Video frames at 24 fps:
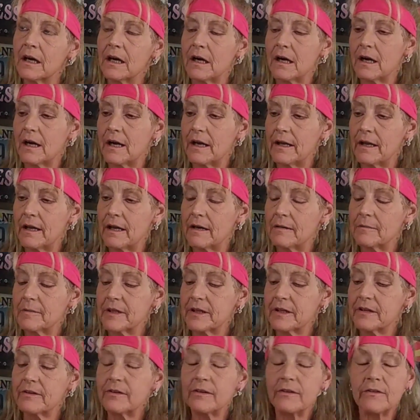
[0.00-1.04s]
Alright, I'm
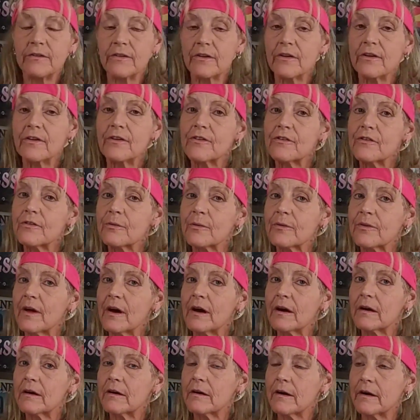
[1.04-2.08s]
gonna do this
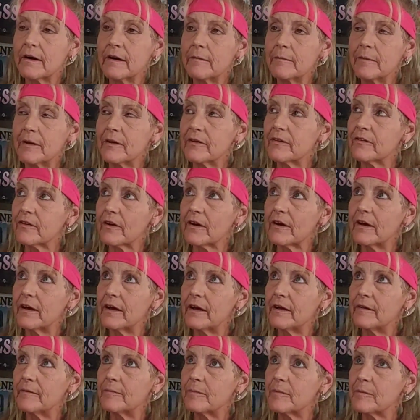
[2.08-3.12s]
without crying because I
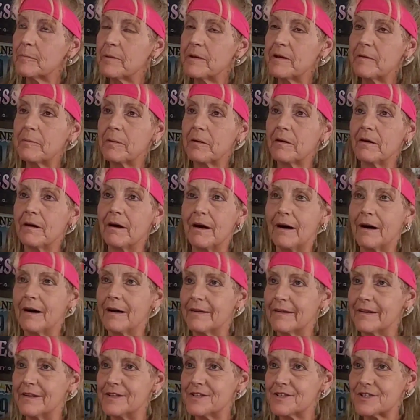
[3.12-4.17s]
hate the people
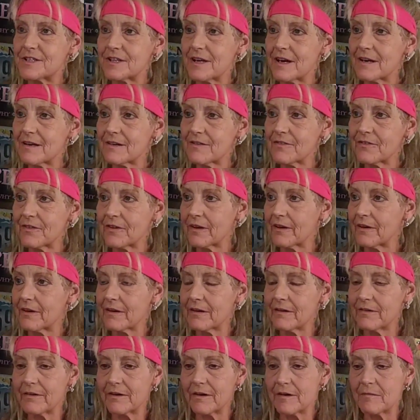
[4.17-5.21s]
on these channels that get
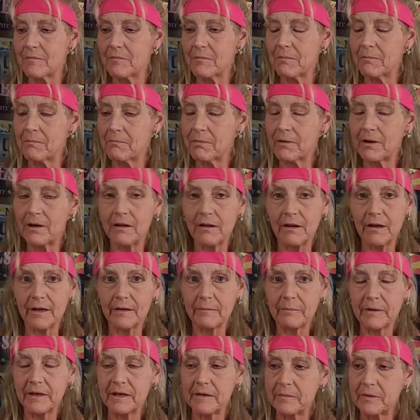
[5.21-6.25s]
on there and bawl
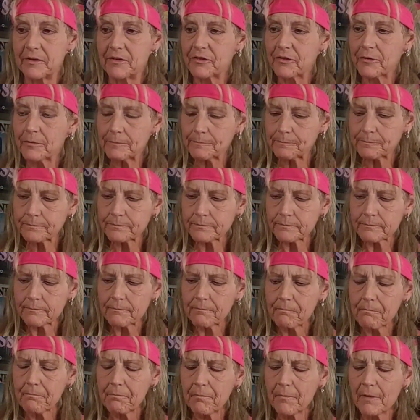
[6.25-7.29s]
like babies.
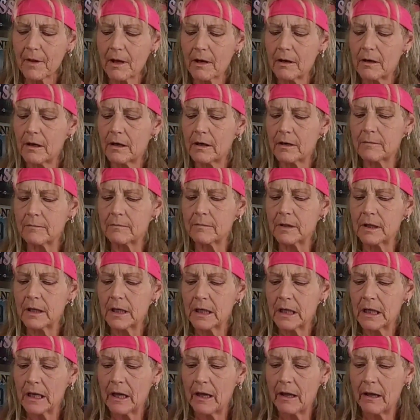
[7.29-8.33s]
Um,
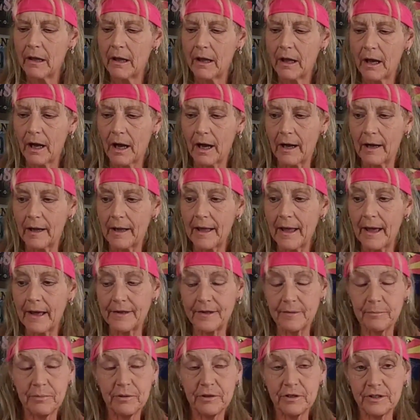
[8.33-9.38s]
I had
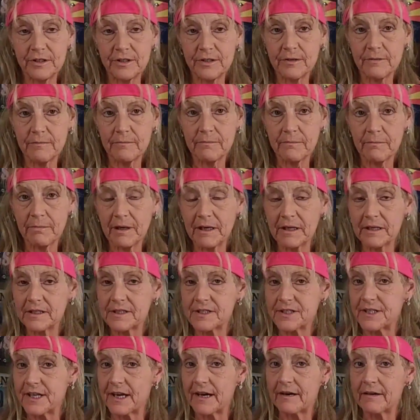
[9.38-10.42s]
to put
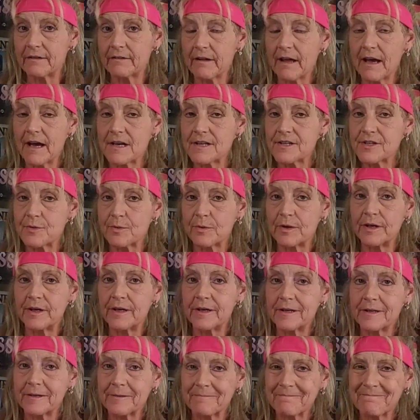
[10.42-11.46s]
bugs down last
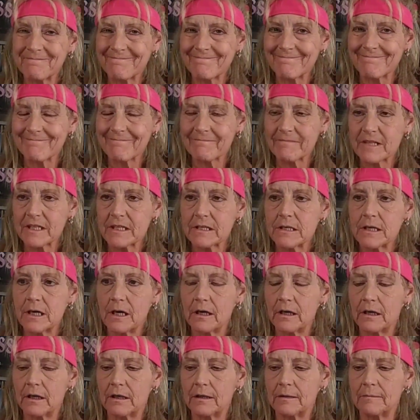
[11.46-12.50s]
week
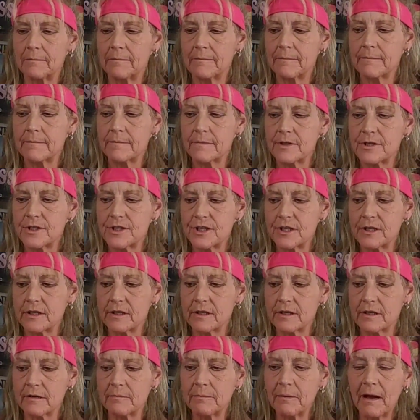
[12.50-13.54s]
um, she
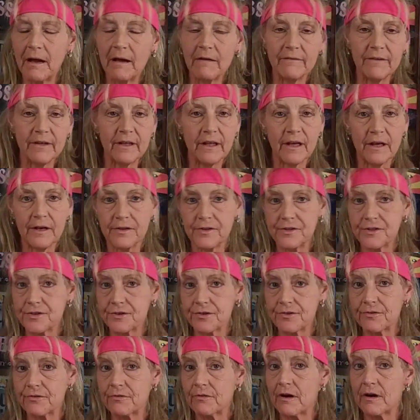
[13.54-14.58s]
ended up having
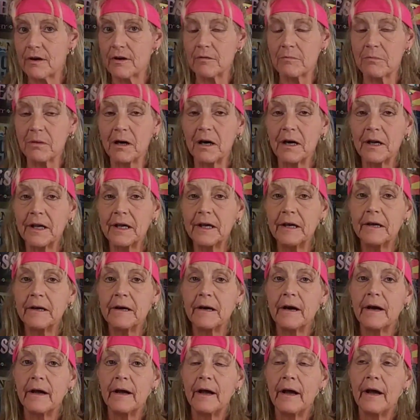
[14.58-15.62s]
cancer throughout her body,
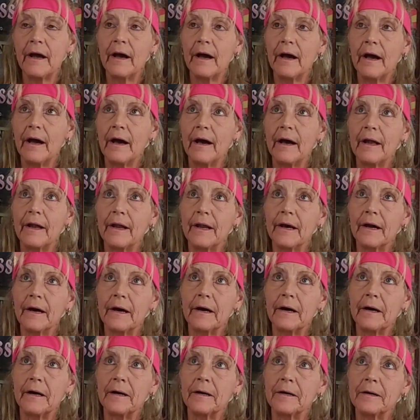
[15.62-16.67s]
and
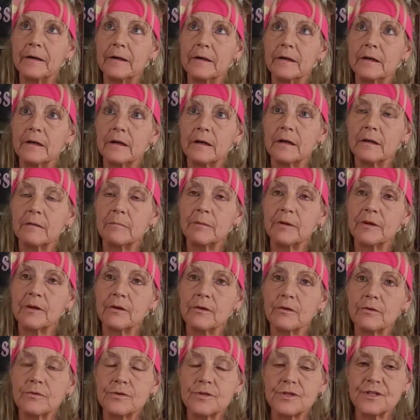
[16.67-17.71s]
uh,
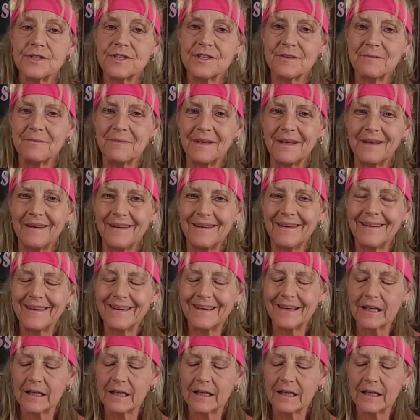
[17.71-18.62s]
unbeknownst to me,